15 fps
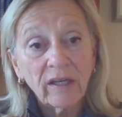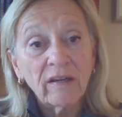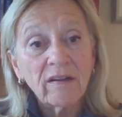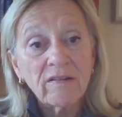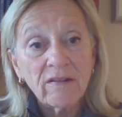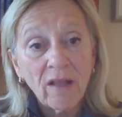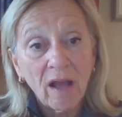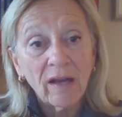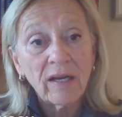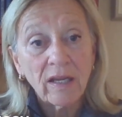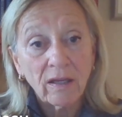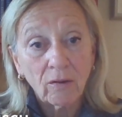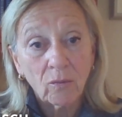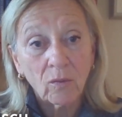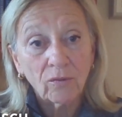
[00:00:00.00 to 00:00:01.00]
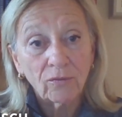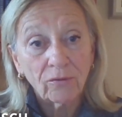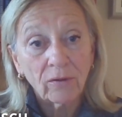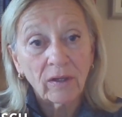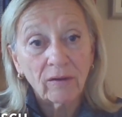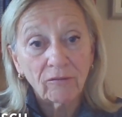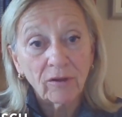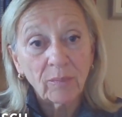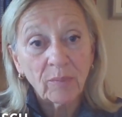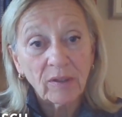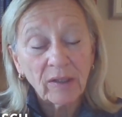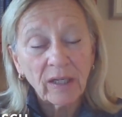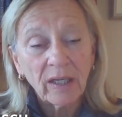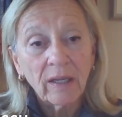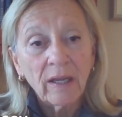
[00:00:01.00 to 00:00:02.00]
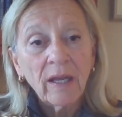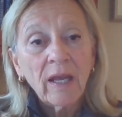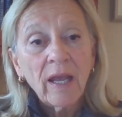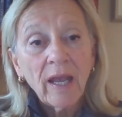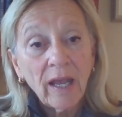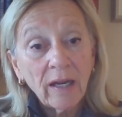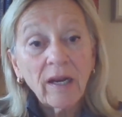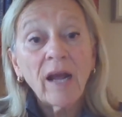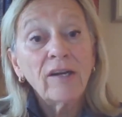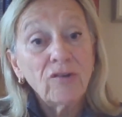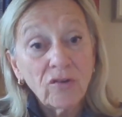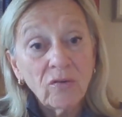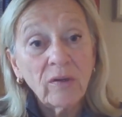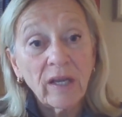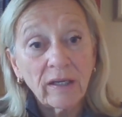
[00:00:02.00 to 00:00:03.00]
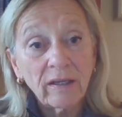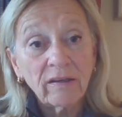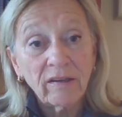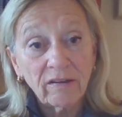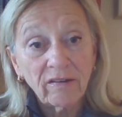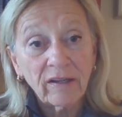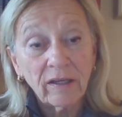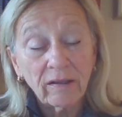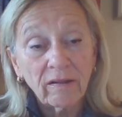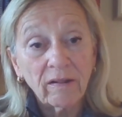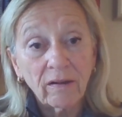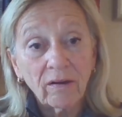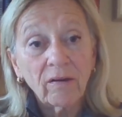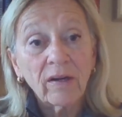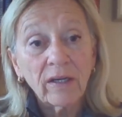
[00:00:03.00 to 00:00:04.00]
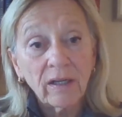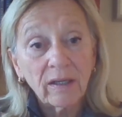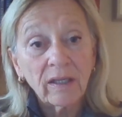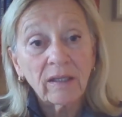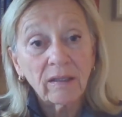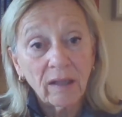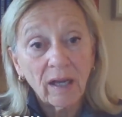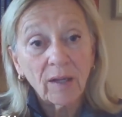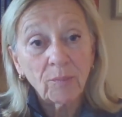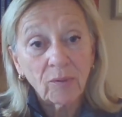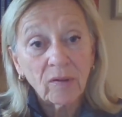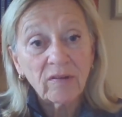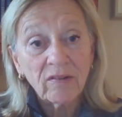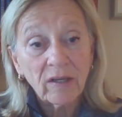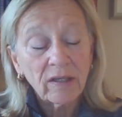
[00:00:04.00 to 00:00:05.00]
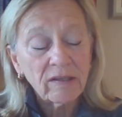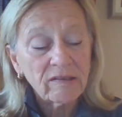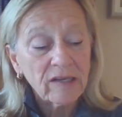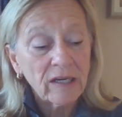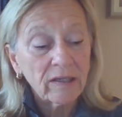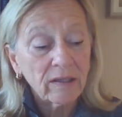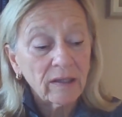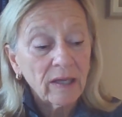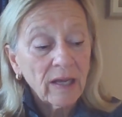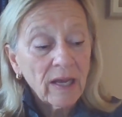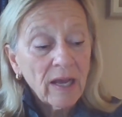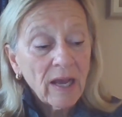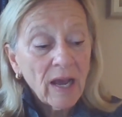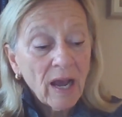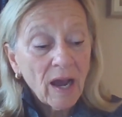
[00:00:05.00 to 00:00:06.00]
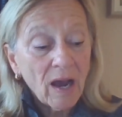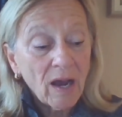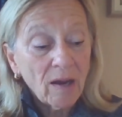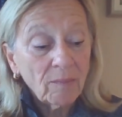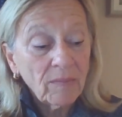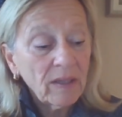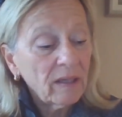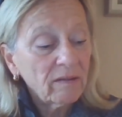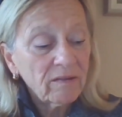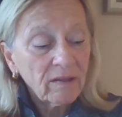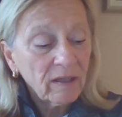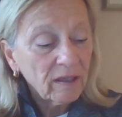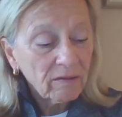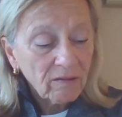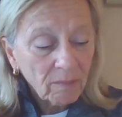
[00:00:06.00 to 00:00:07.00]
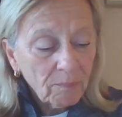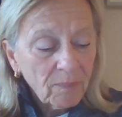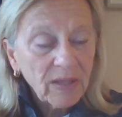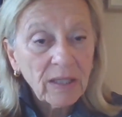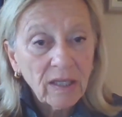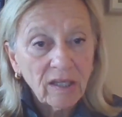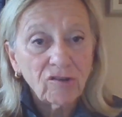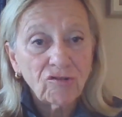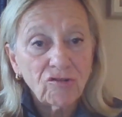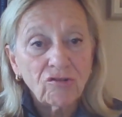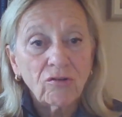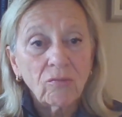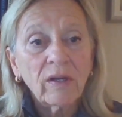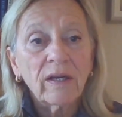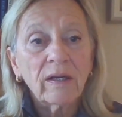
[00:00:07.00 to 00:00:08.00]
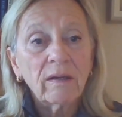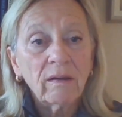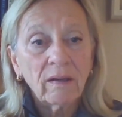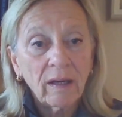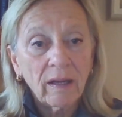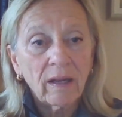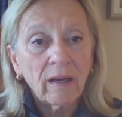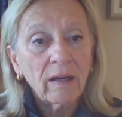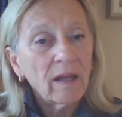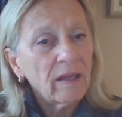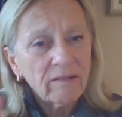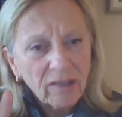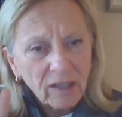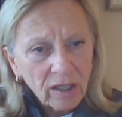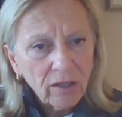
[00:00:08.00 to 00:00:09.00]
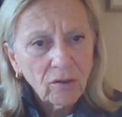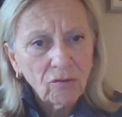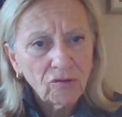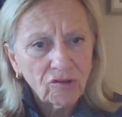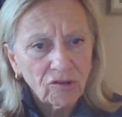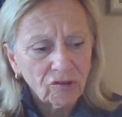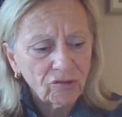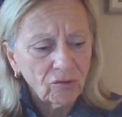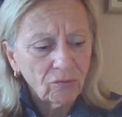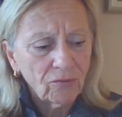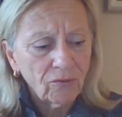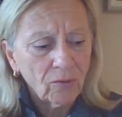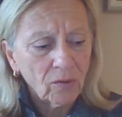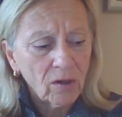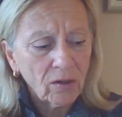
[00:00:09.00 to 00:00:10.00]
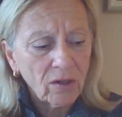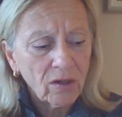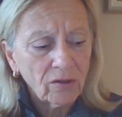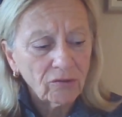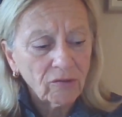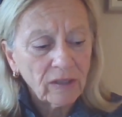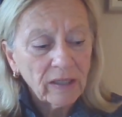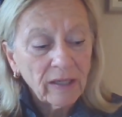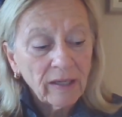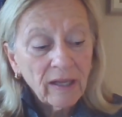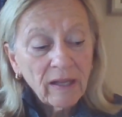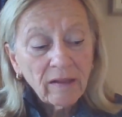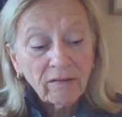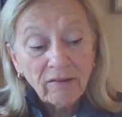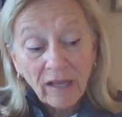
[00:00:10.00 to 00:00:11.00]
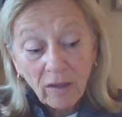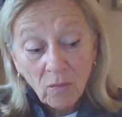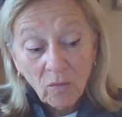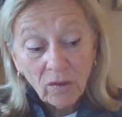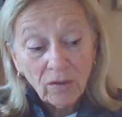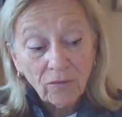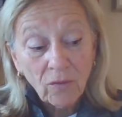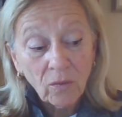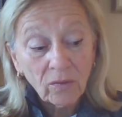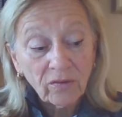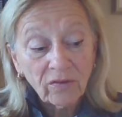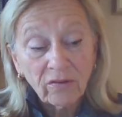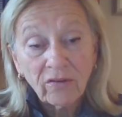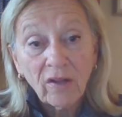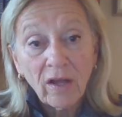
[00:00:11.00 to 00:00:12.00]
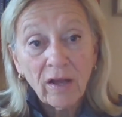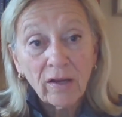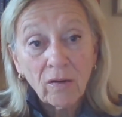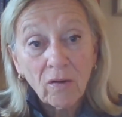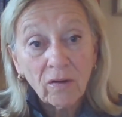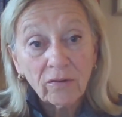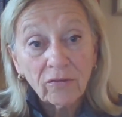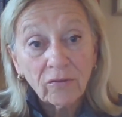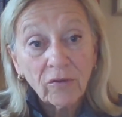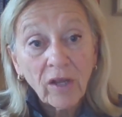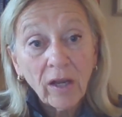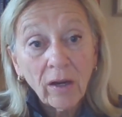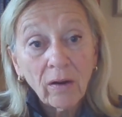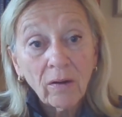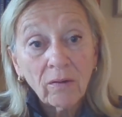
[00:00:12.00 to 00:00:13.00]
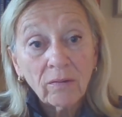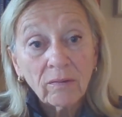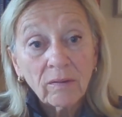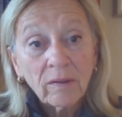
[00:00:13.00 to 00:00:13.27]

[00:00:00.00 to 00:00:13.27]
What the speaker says: It is not equal for everybody. And I do get into data there, and I present data. It's a big issue, and it's a huge issue for our country. Second one, of course, is the high cost of care.